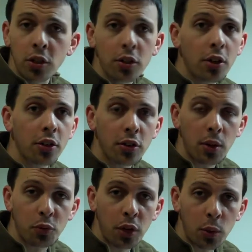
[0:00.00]
he's on the
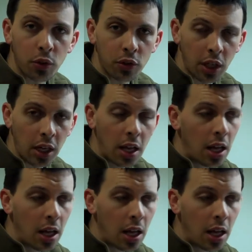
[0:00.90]
same frequency.